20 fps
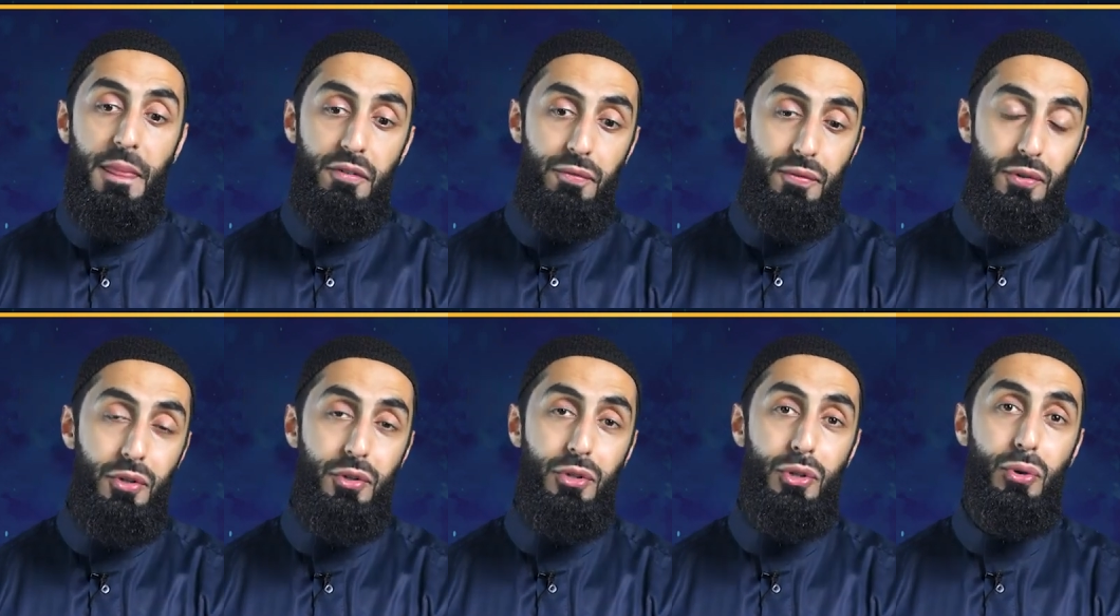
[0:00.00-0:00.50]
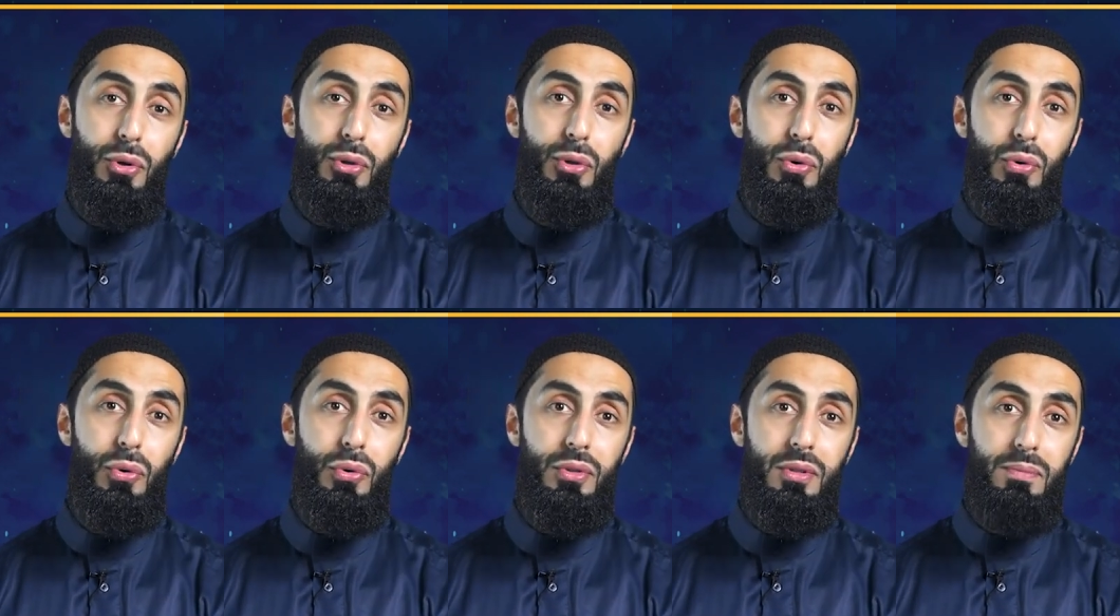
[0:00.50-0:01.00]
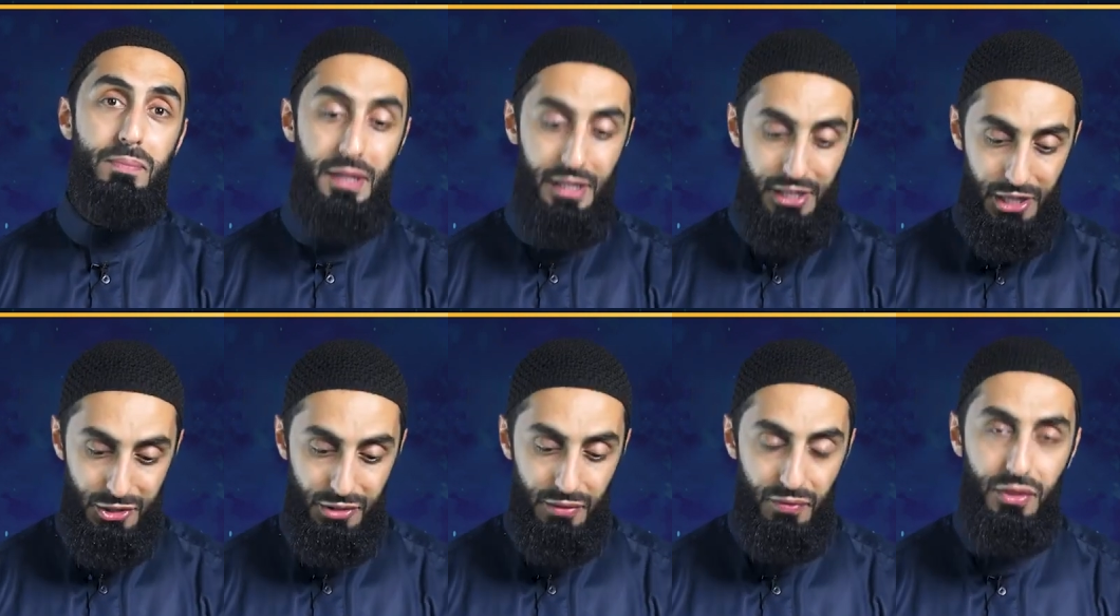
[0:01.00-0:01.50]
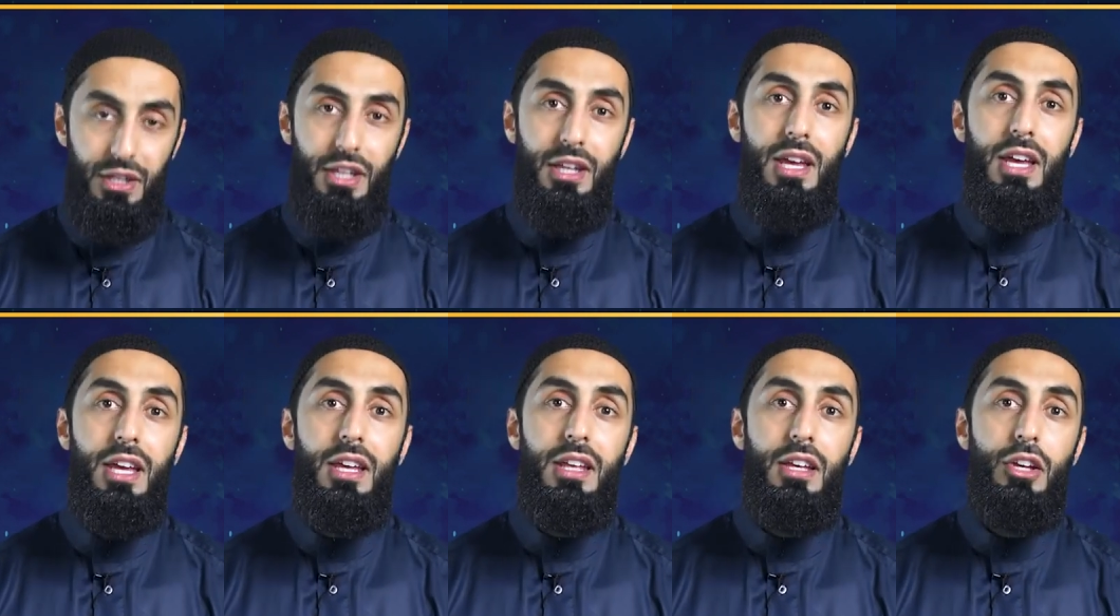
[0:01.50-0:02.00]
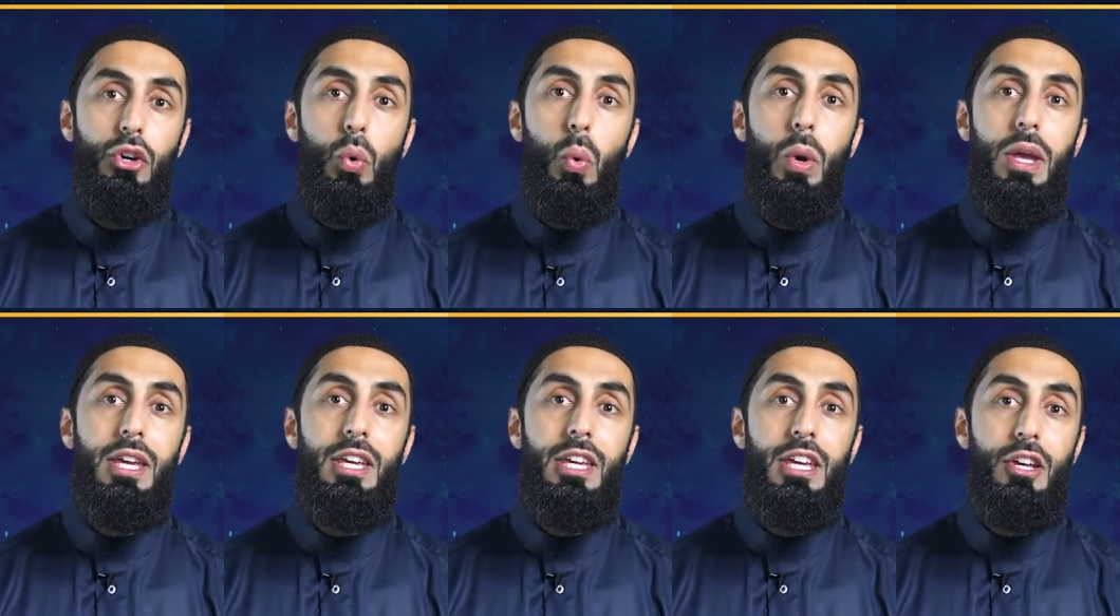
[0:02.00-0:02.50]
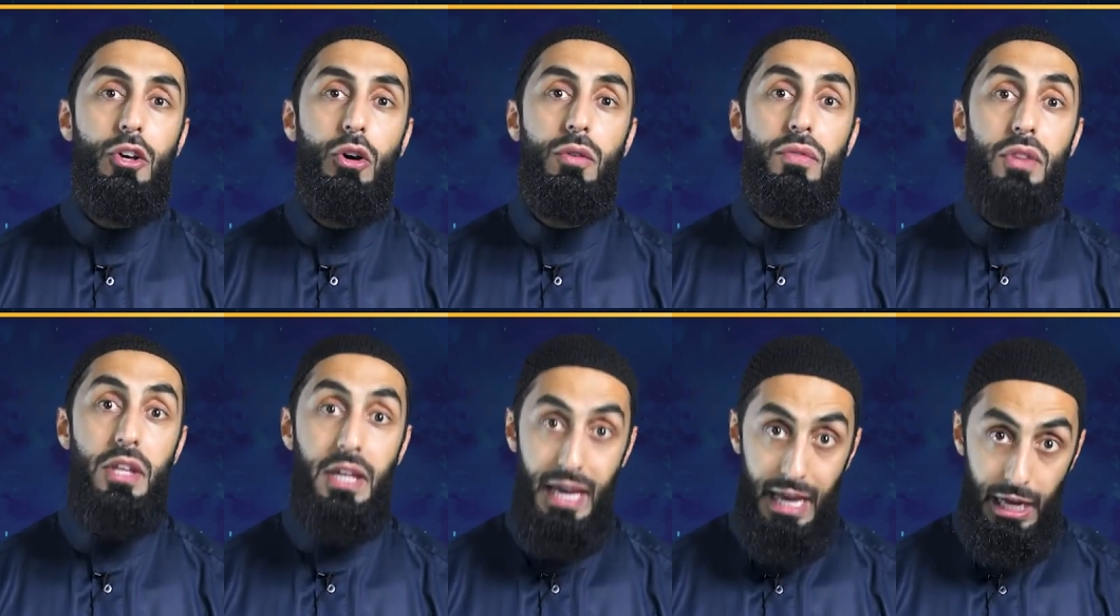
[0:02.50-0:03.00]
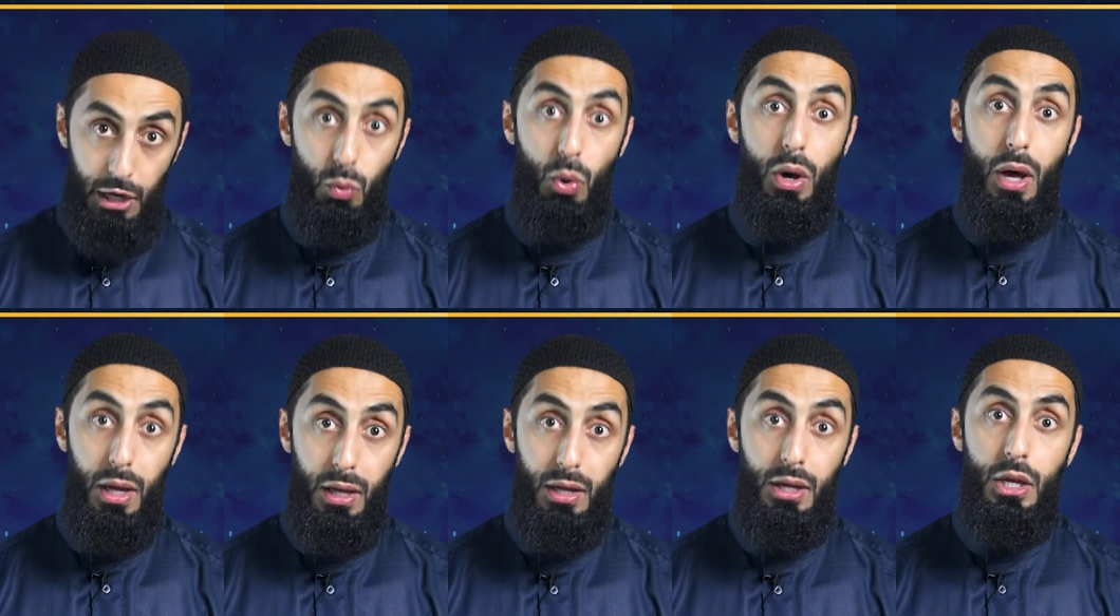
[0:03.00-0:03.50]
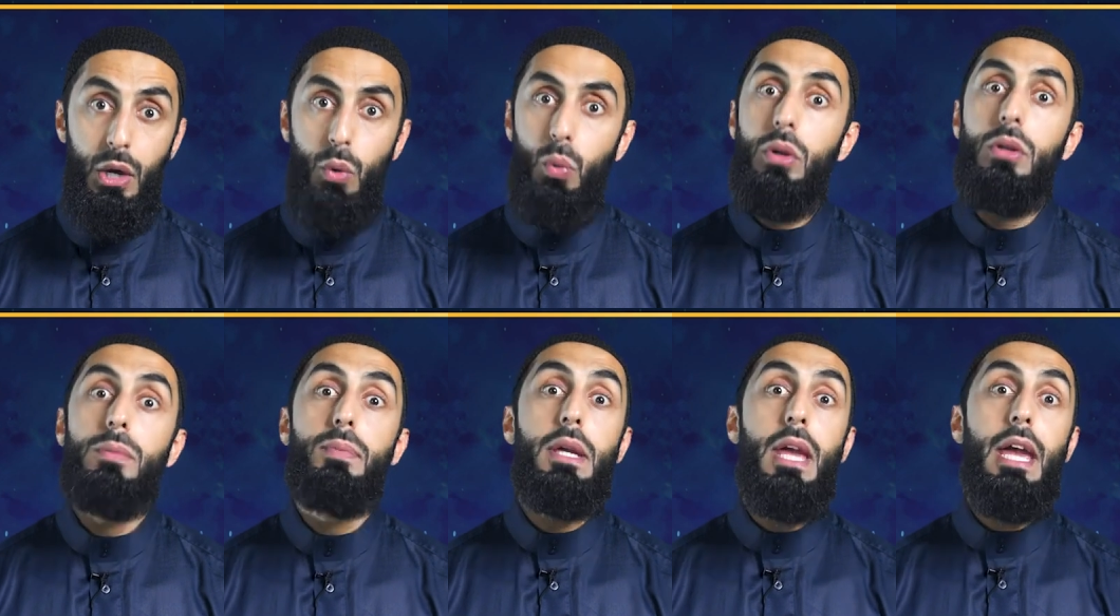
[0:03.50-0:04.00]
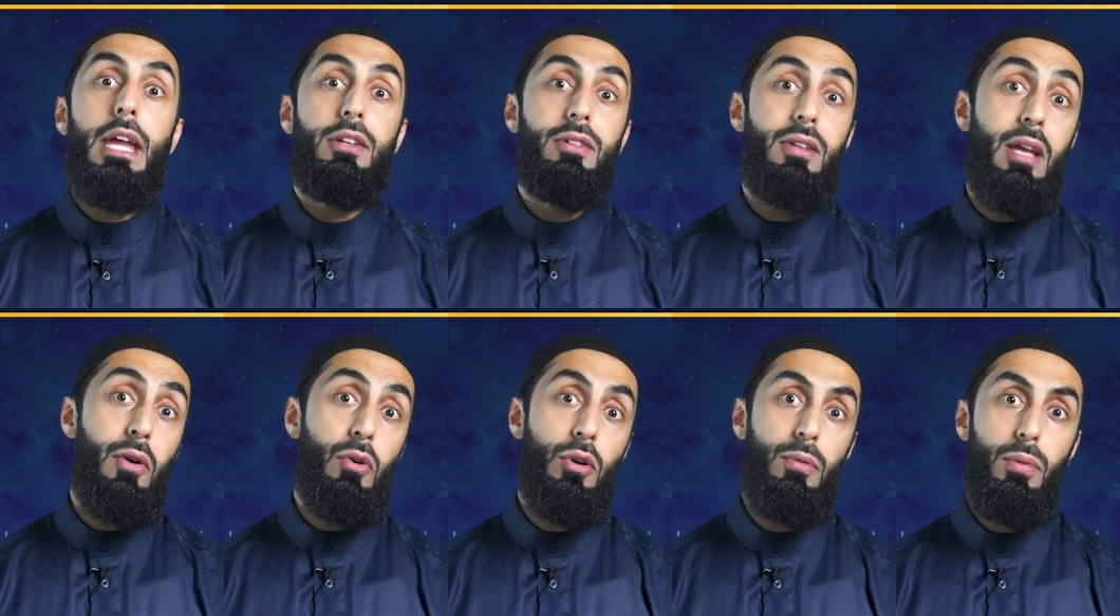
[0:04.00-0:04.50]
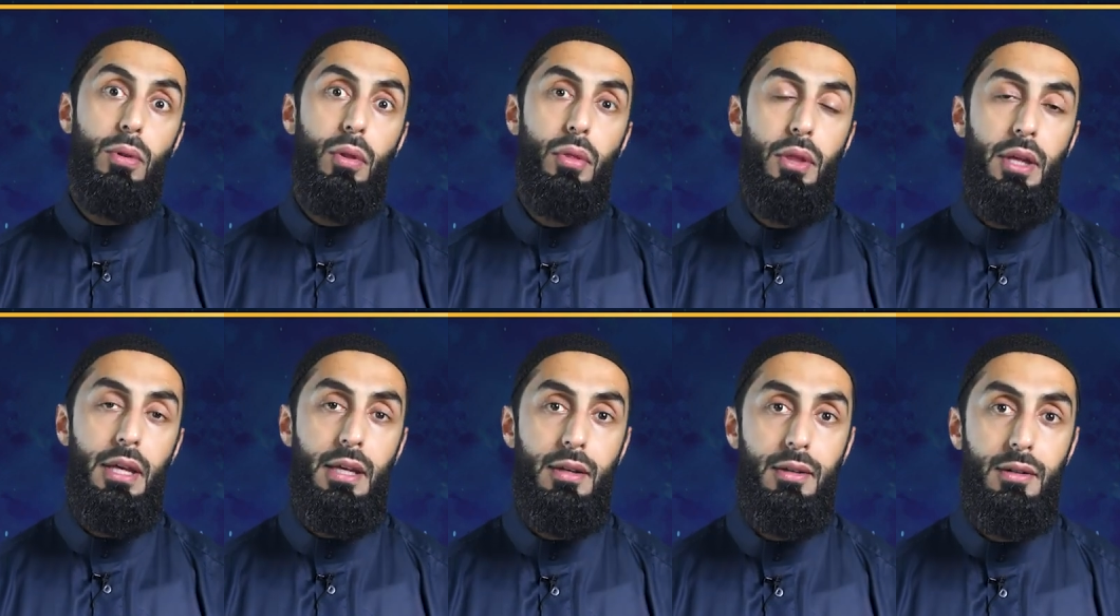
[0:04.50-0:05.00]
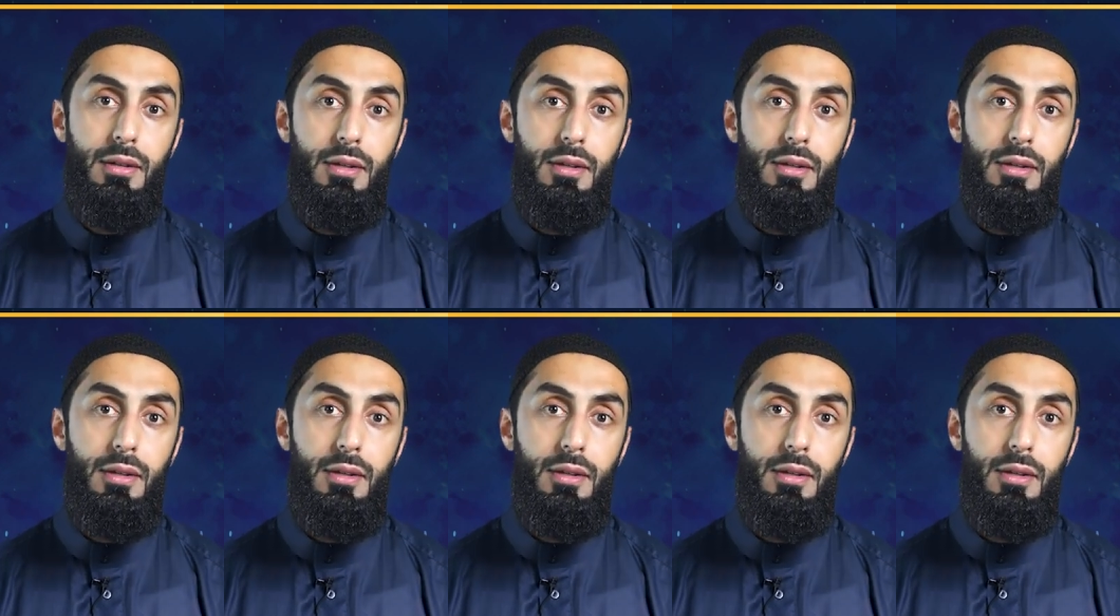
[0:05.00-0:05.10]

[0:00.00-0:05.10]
fear your Lord, because of the quaking of the hour will be a terrible thing.